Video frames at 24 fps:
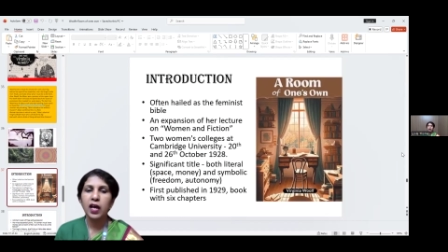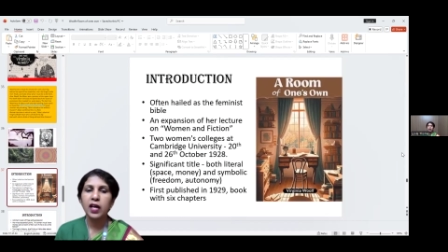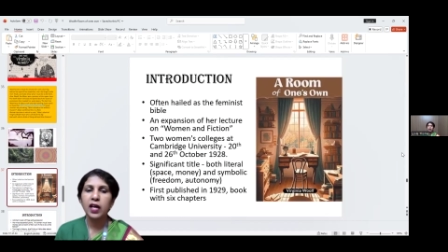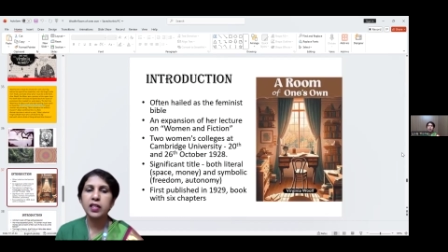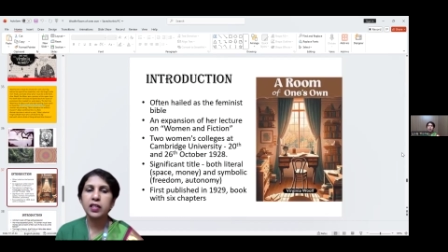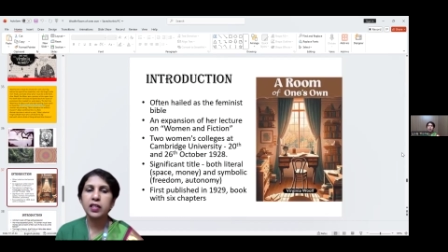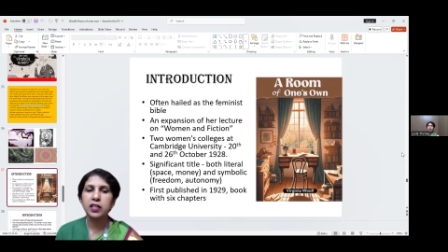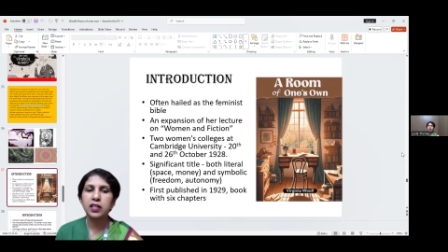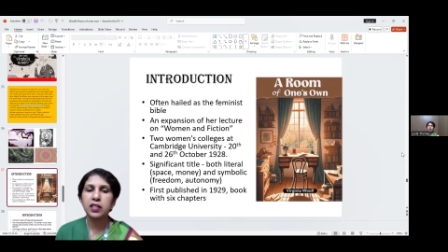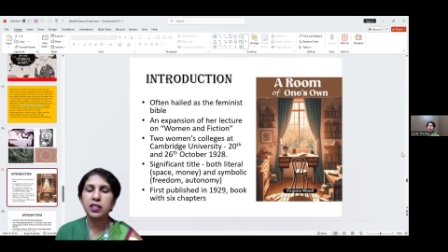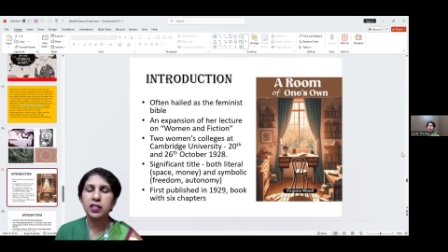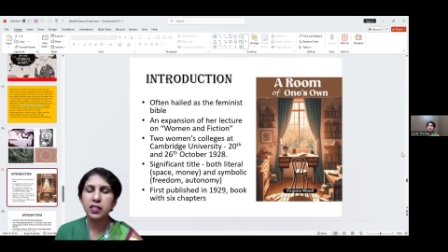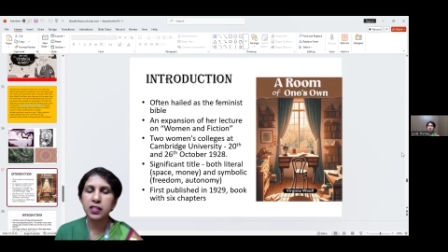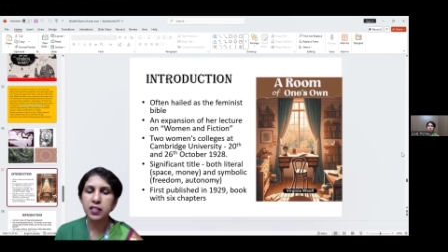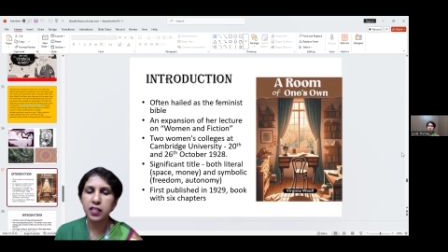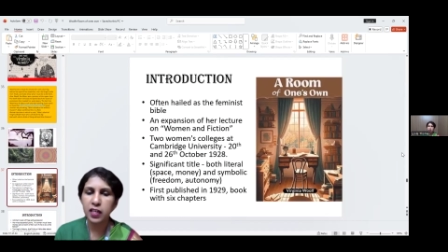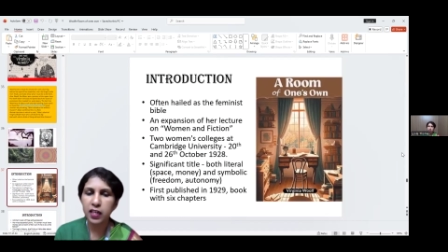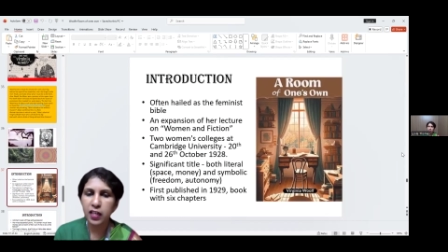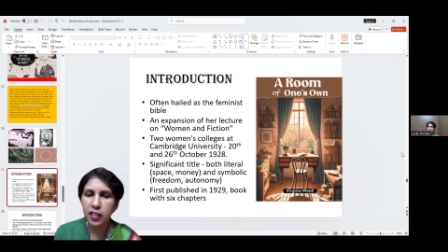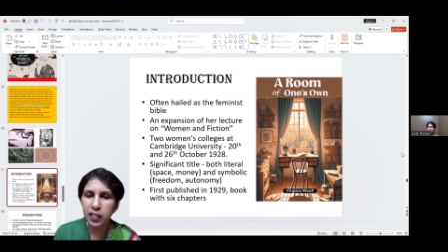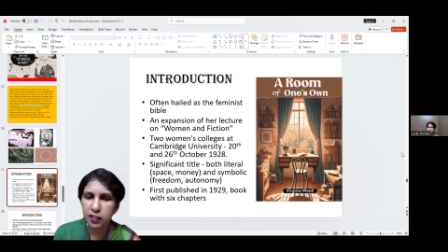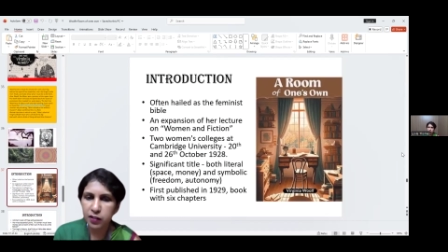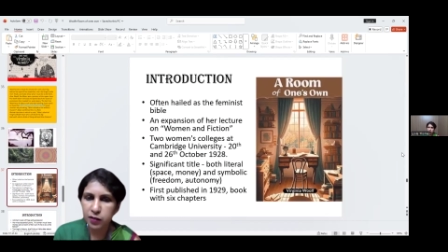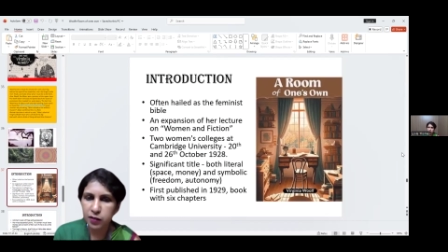and it is
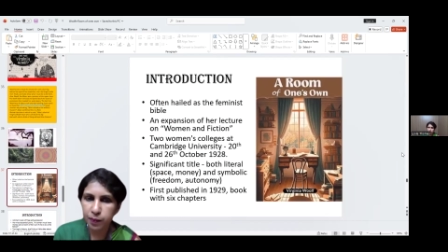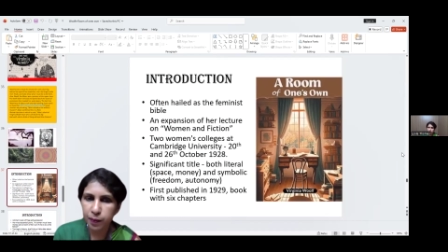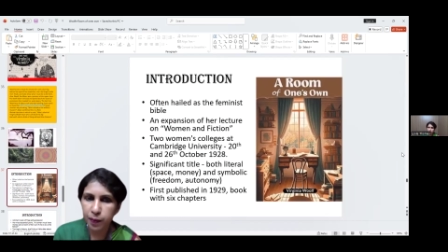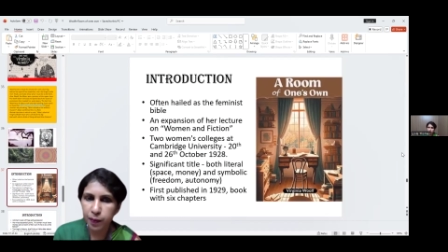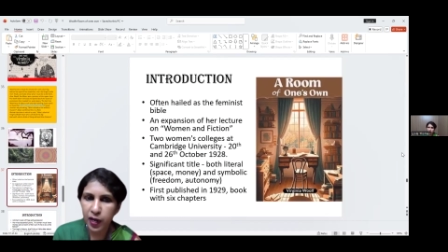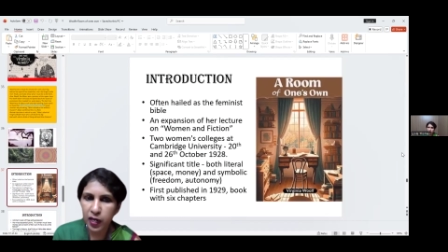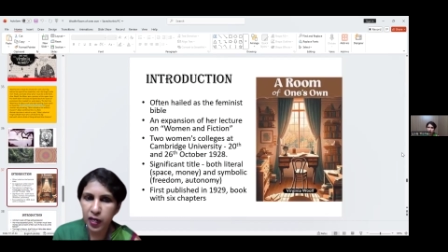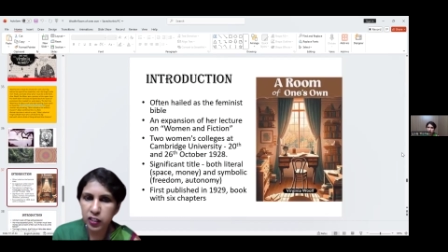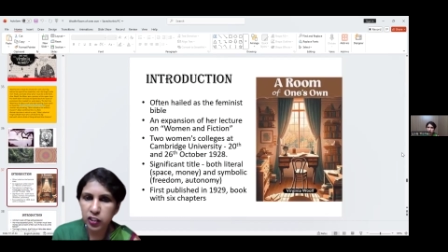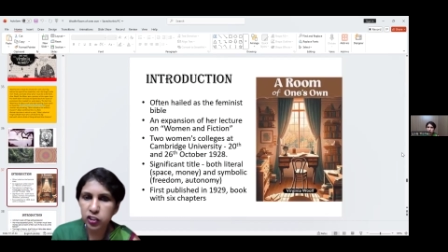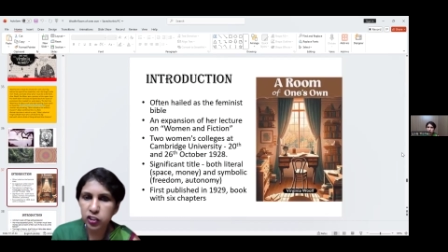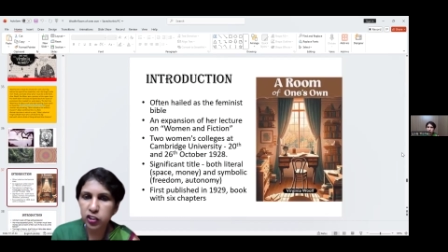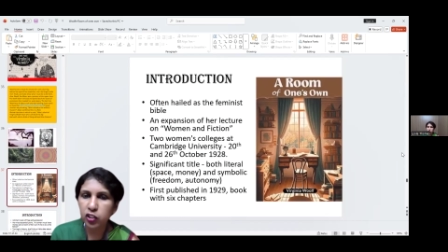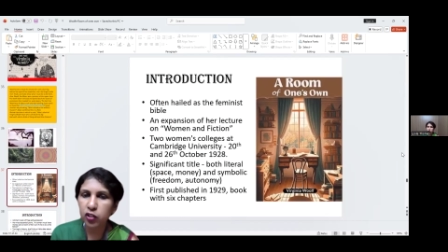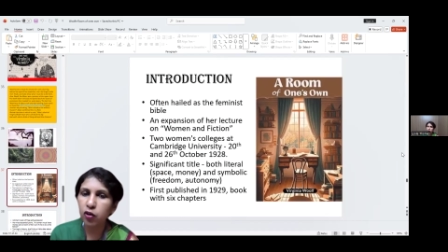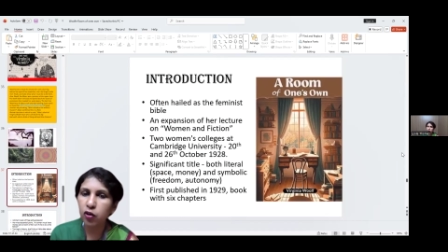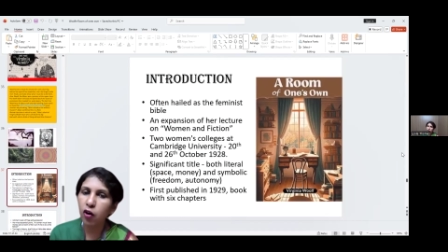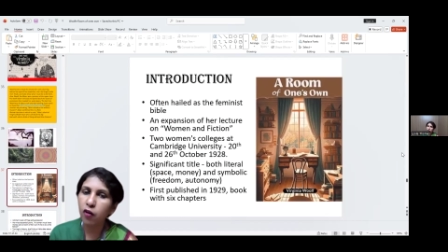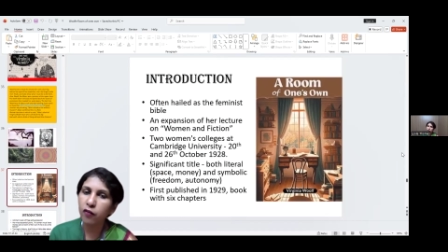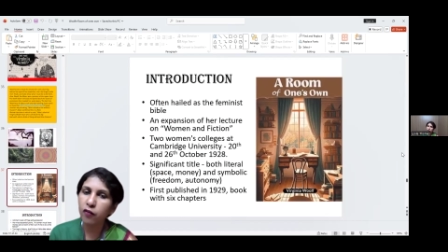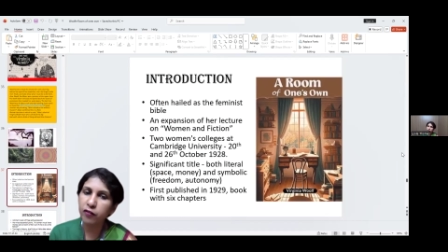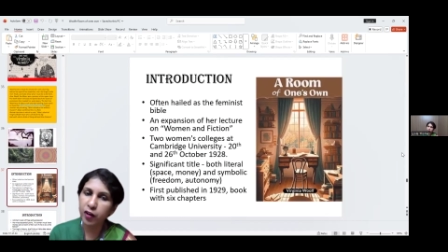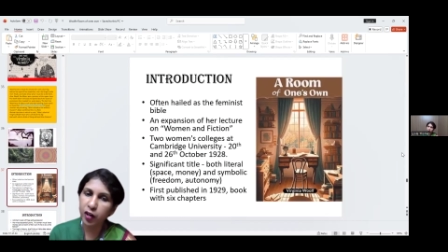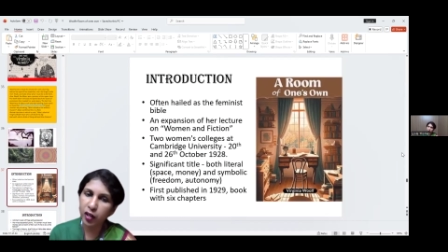an
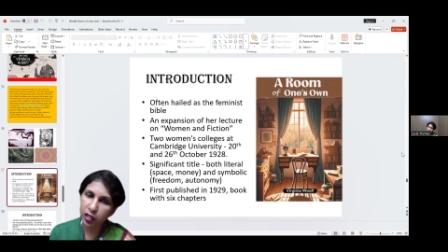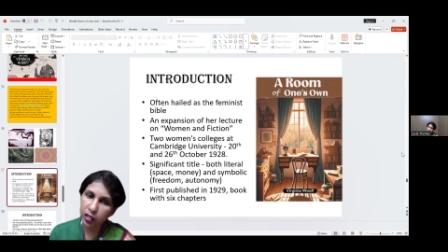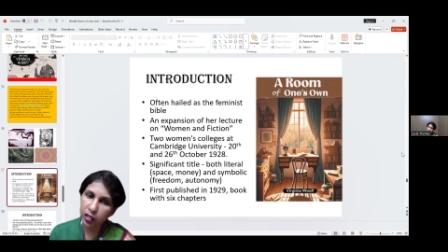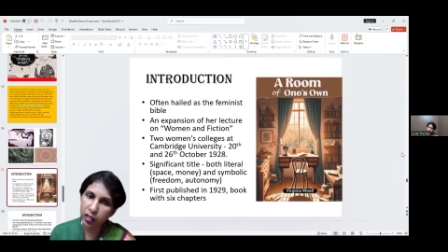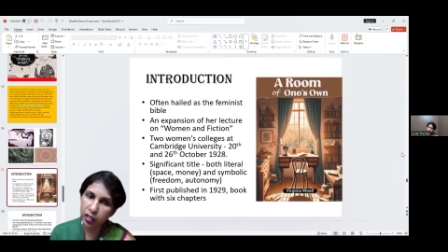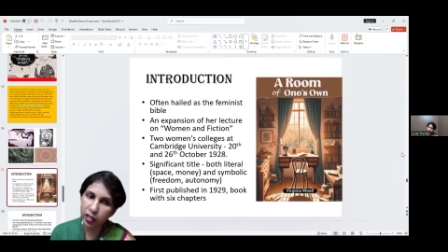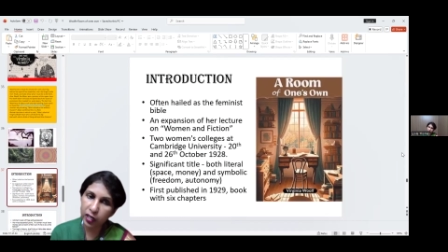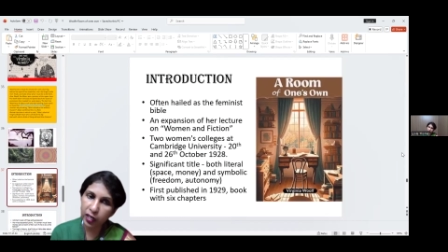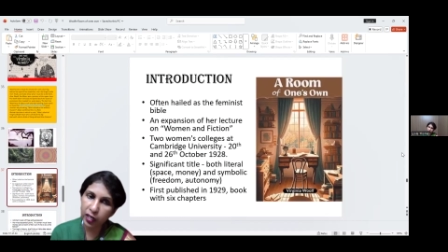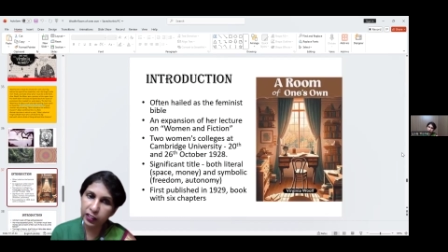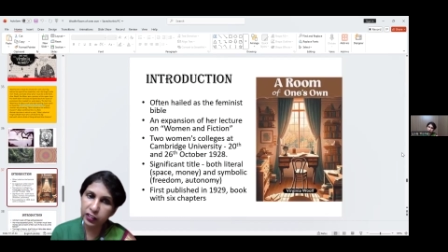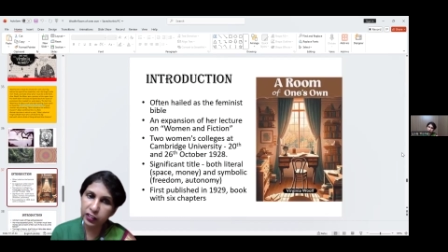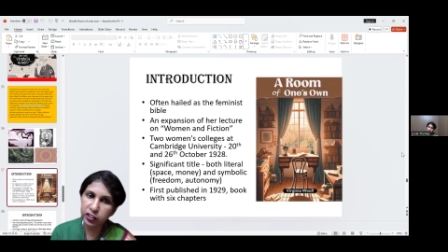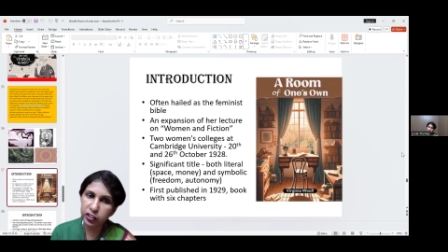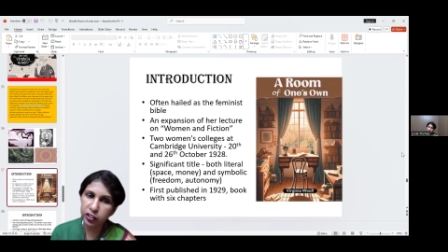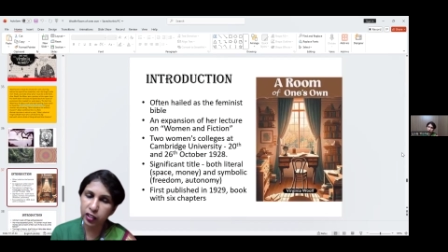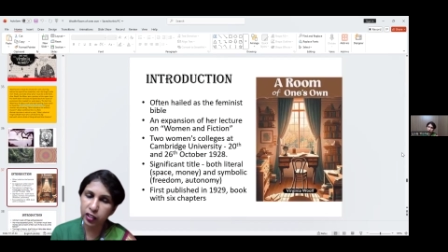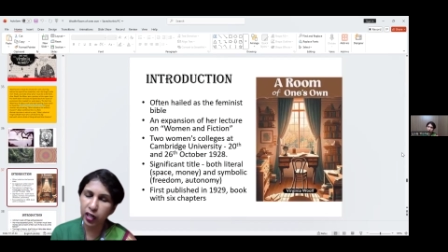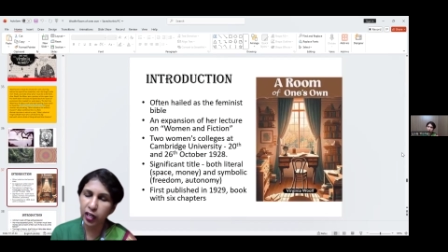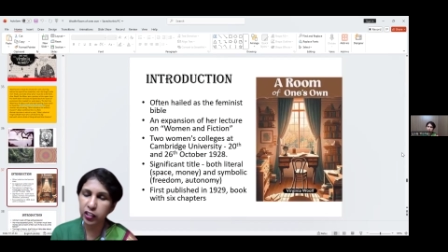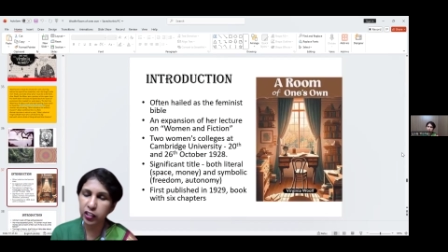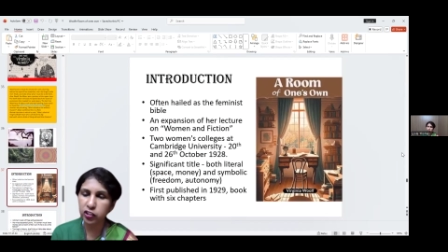expansion of her lecture,